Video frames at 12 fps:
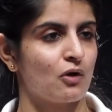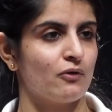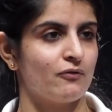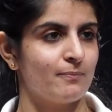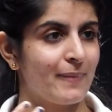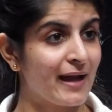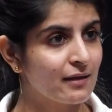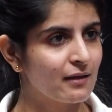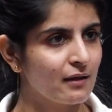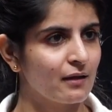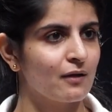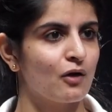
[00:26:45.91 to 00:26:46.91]
of
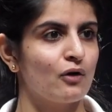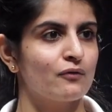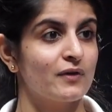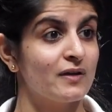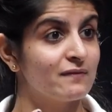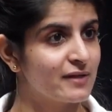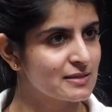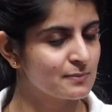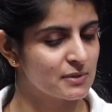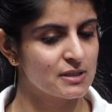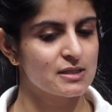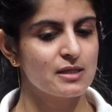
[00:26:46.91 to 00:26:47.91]
banking, of
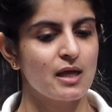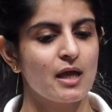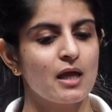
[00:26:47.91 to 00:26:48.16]
investments,